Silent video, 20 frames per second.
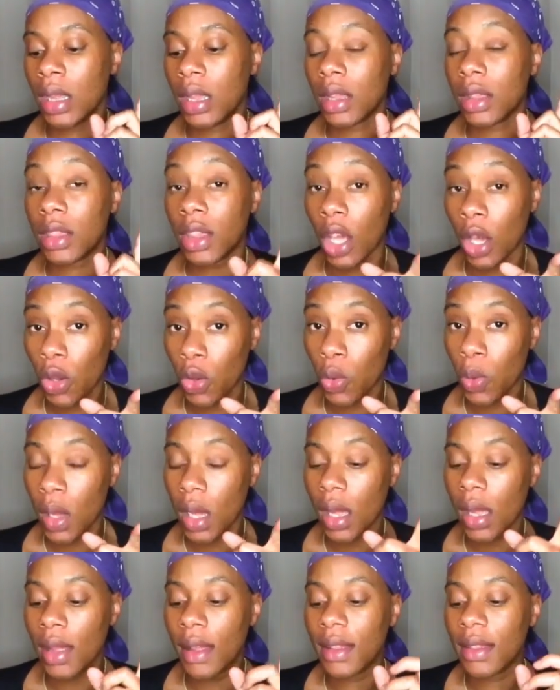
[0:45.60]
Though
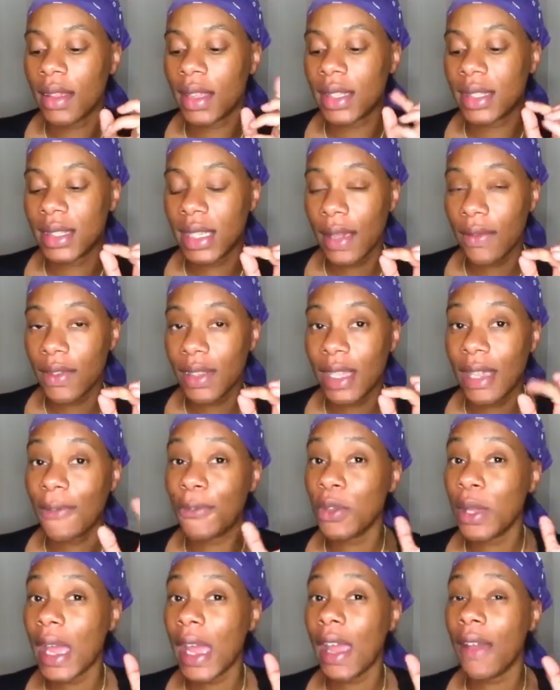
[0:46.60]
the seventh, if
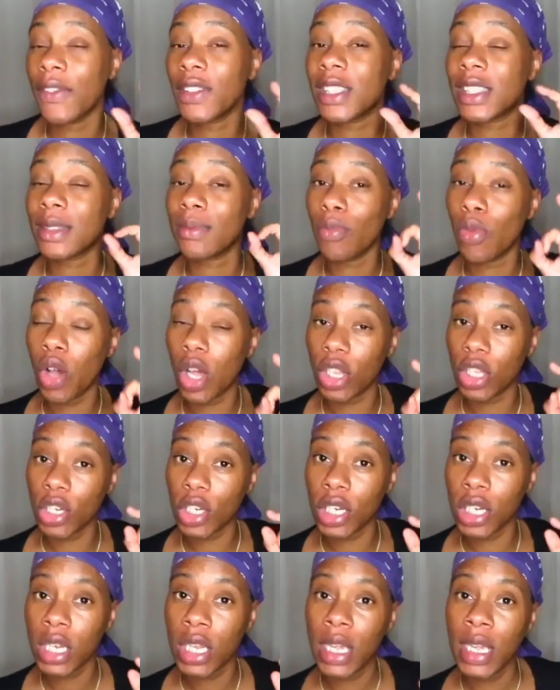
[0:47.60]
you have
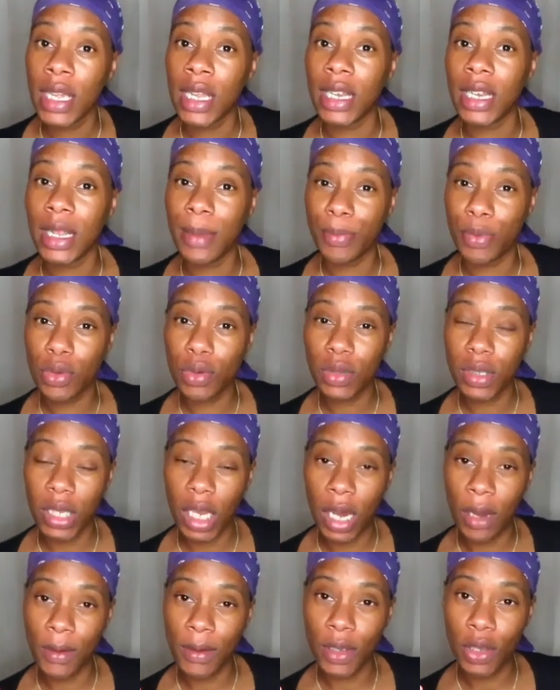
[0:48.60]
smaller nipples,
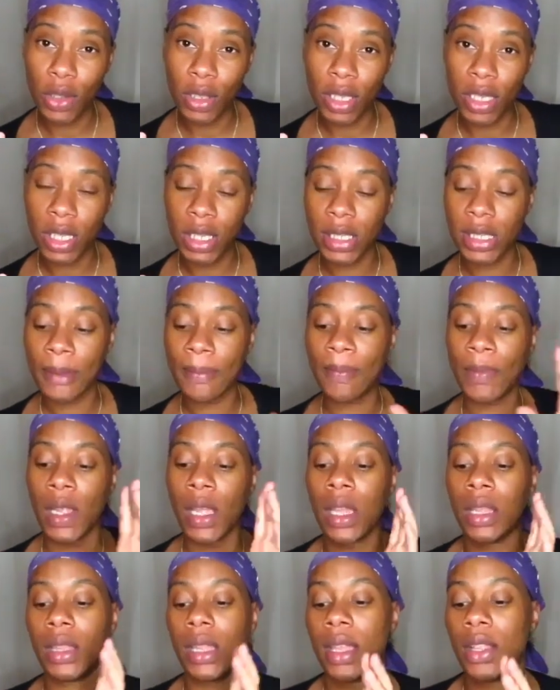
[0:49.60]
areolas,
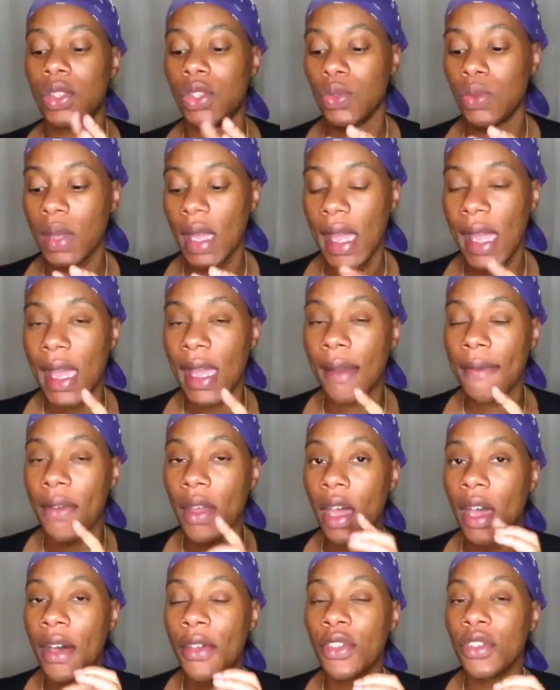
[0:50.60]
they do
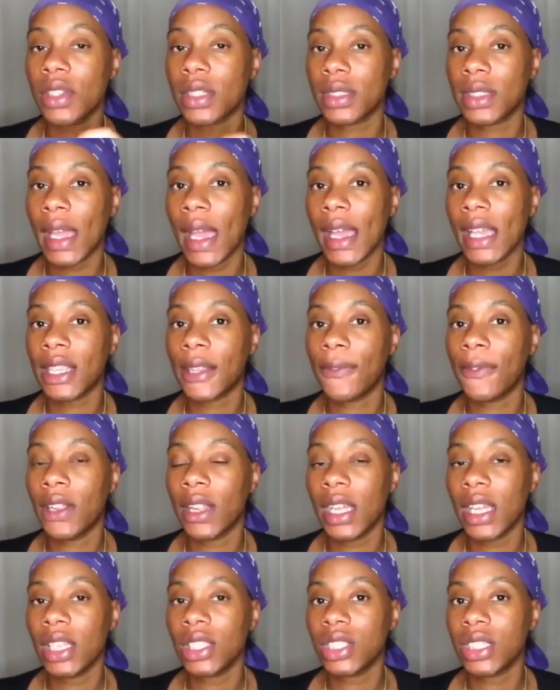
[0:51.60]
have other size
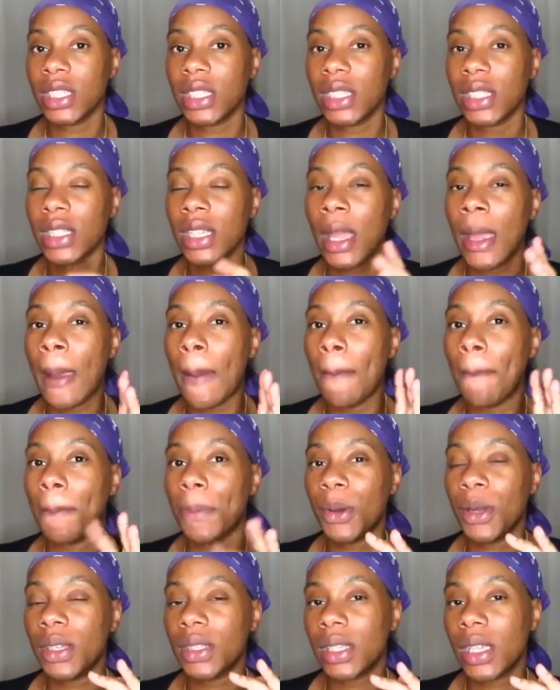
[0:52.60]
flanges,
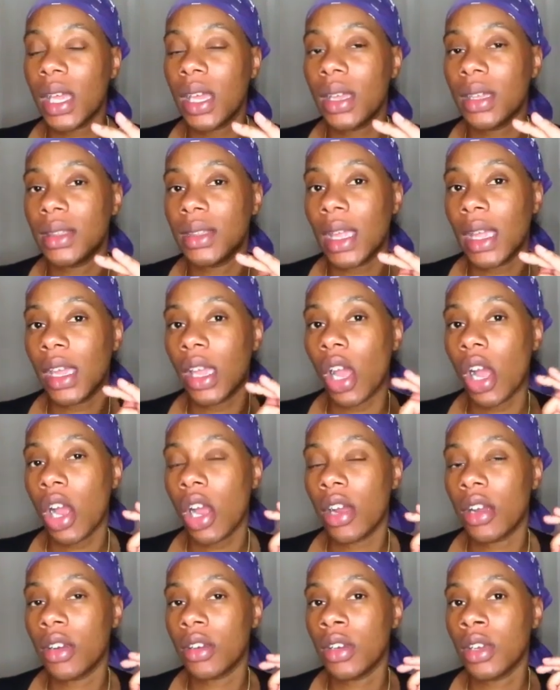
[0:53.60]
but they
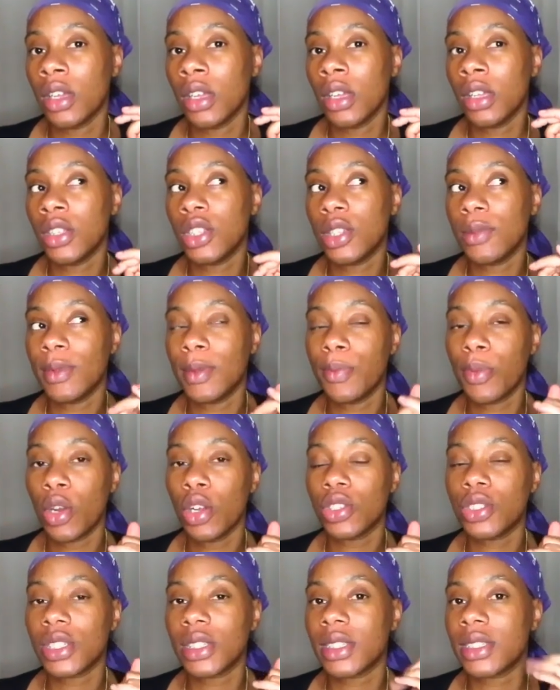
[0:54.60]
are to be
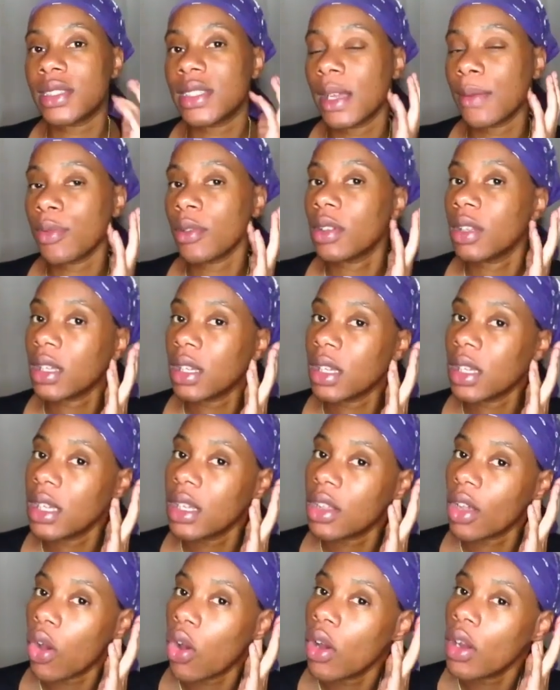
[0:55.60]
purchased separately,
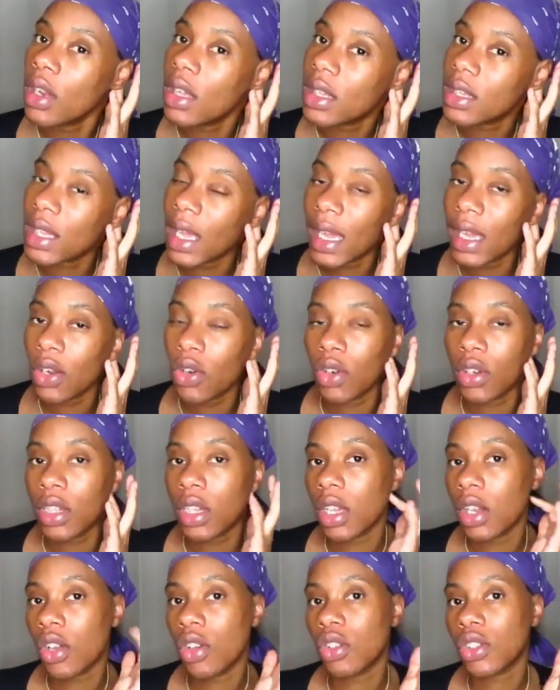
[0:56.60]
either on the site or you
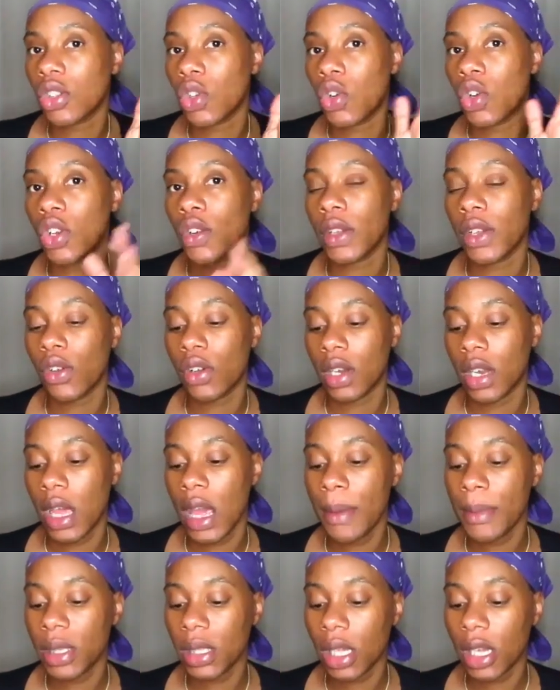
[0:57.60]
can also order it on
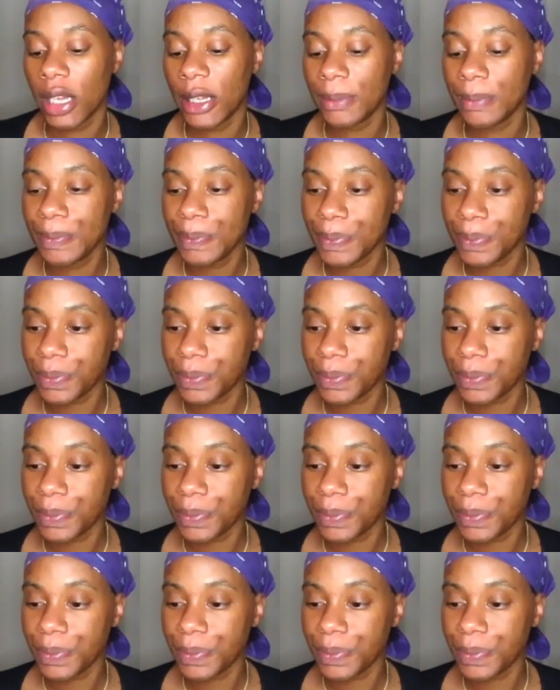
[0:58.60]
Amazon.